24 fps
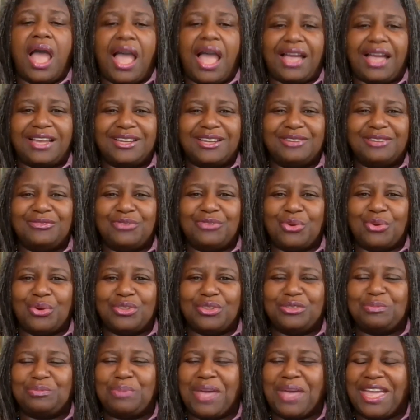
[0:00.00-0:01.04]
I could
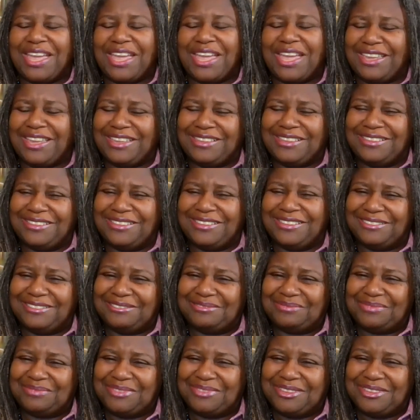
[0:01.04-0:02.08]
avoid the pain
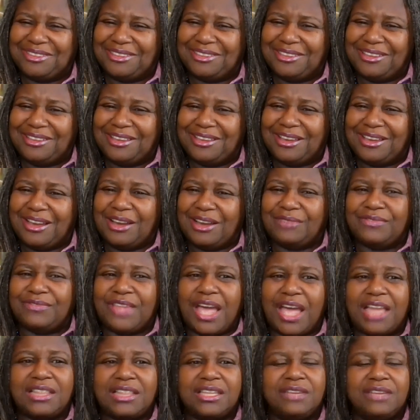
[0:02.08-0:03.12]
of
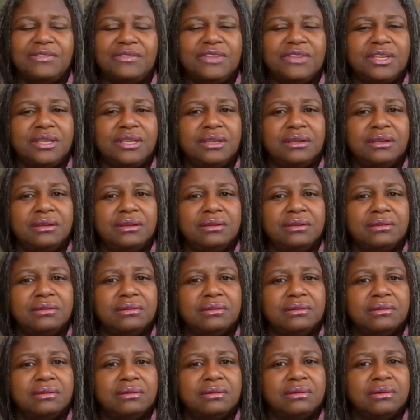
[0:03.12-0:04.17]
not leaving
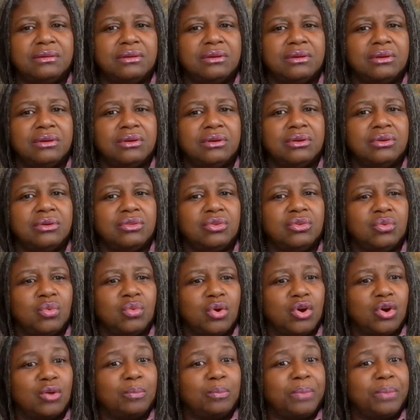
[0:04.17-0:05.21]
the
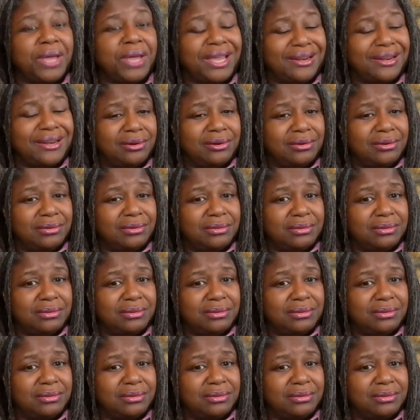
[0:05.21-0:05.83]
world better.